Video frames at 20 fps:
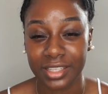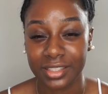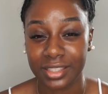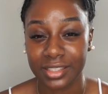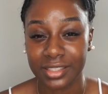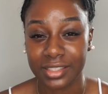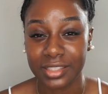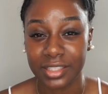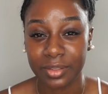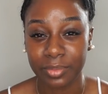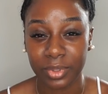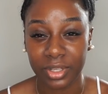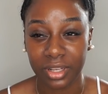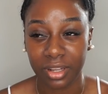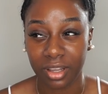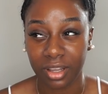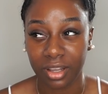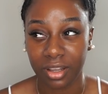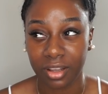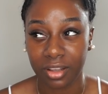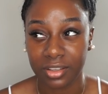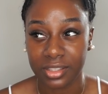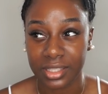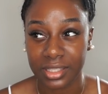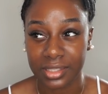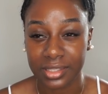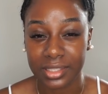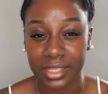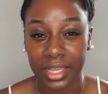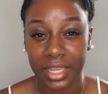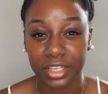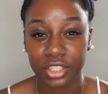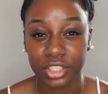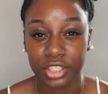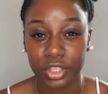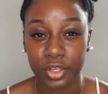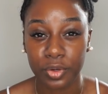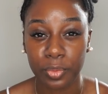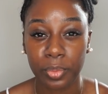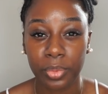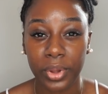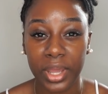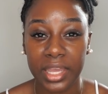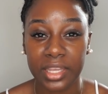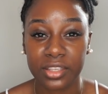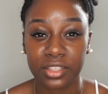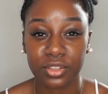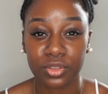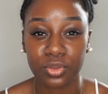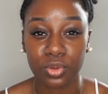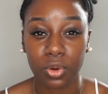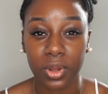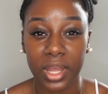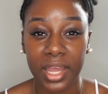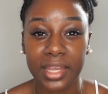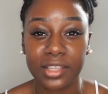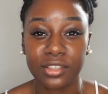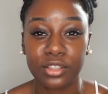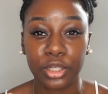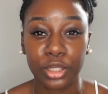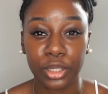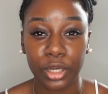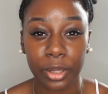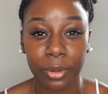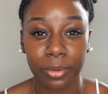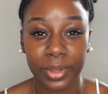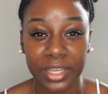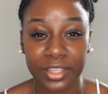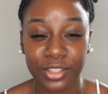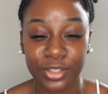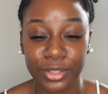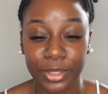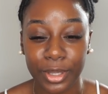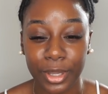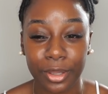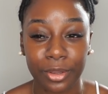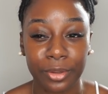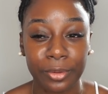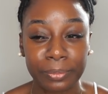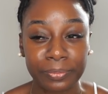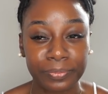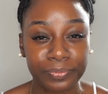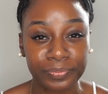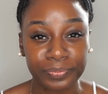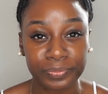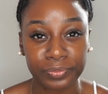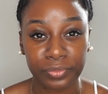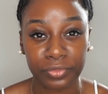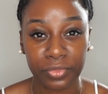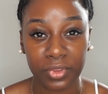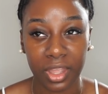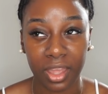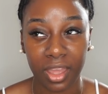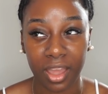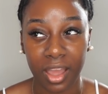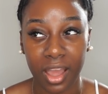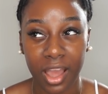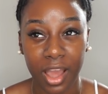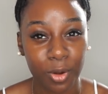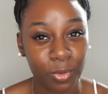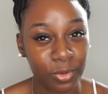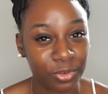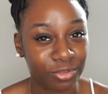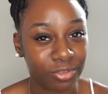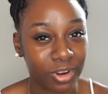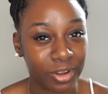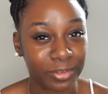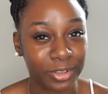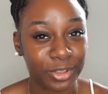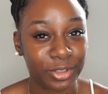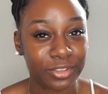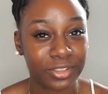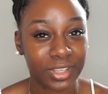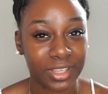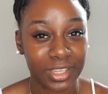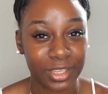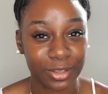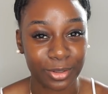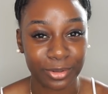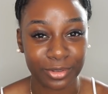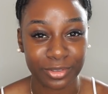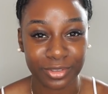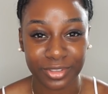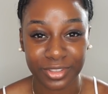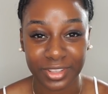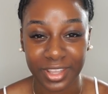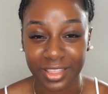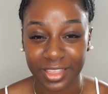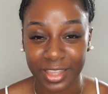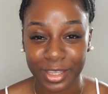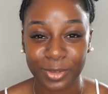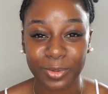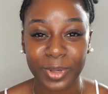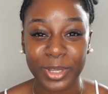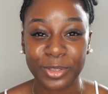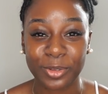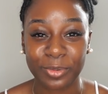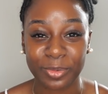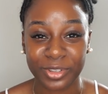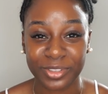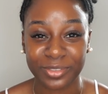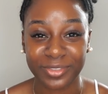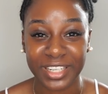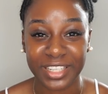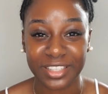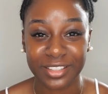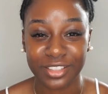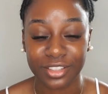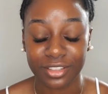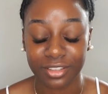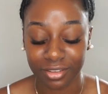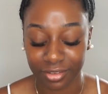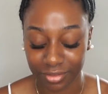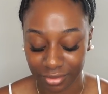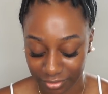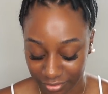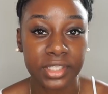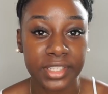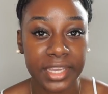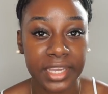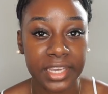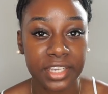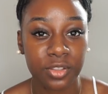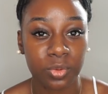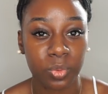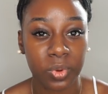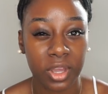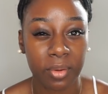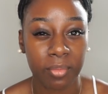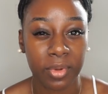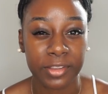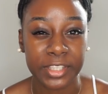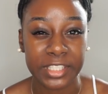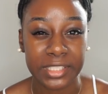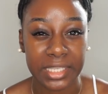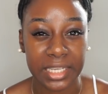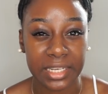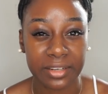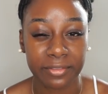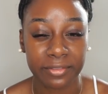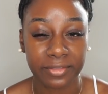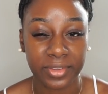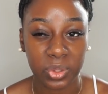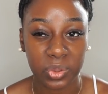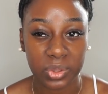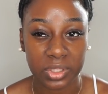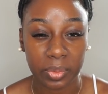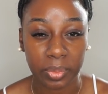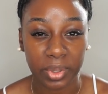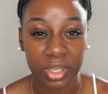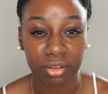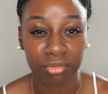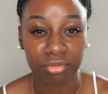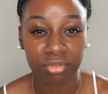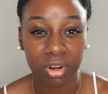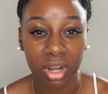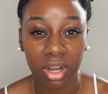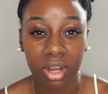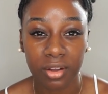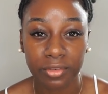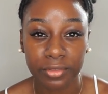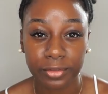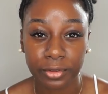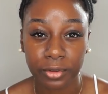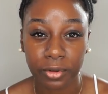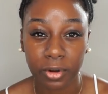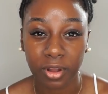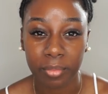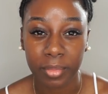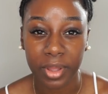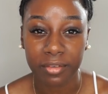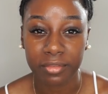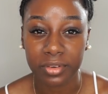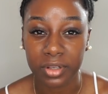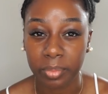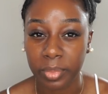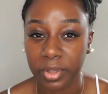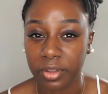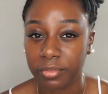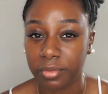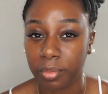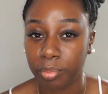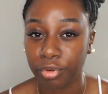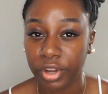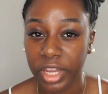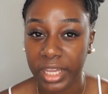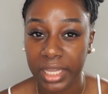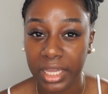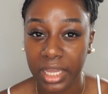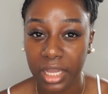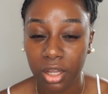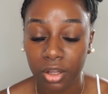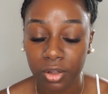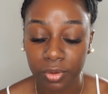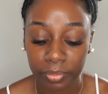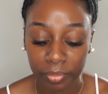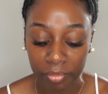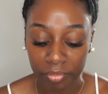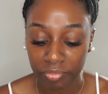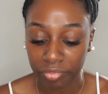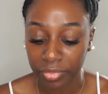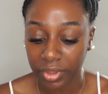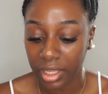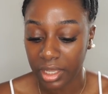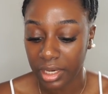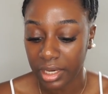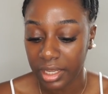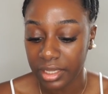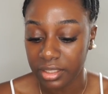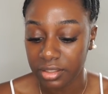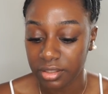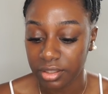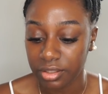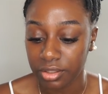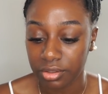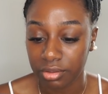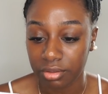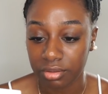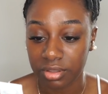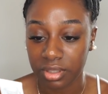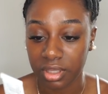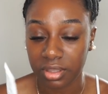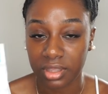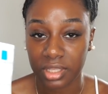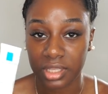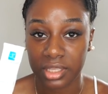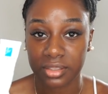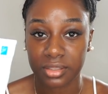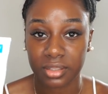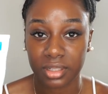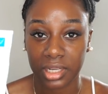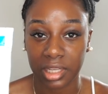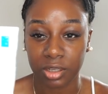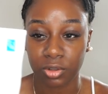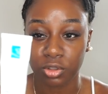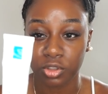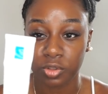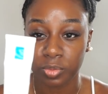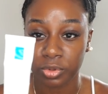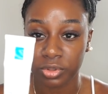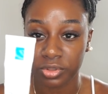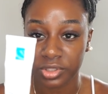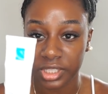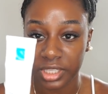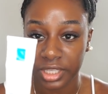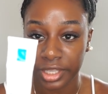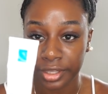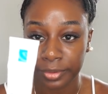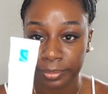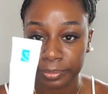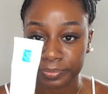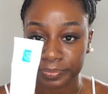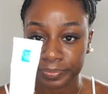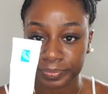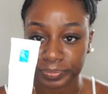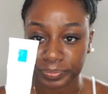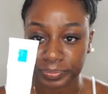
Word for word: it's a similar sensation but it's not as glowy so i would rather use the Kiehl's that's why it's almost finished On days where my skin feels a bit rough or i'm having a bit of a breakout i like to use this la roche posay